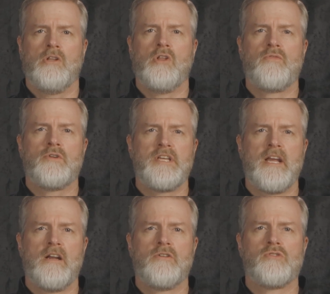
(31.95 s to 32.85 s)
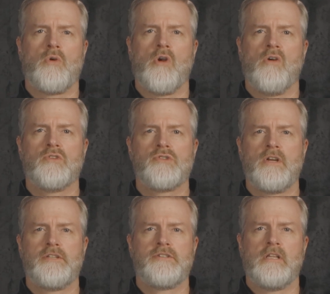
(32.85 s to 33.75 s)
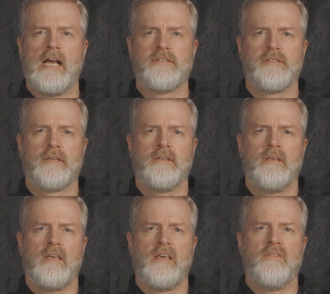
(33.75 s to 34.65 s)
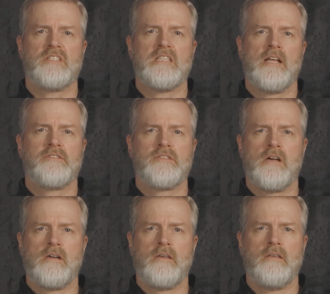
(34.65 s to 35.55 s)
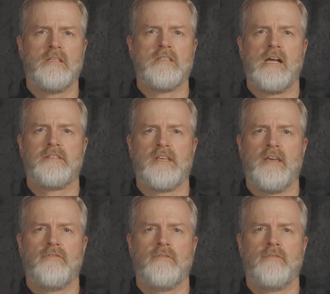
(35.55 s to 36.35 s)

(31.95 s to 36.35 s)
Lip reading: Look for tears or overstretched elastic. If it's not snug, it's not safe.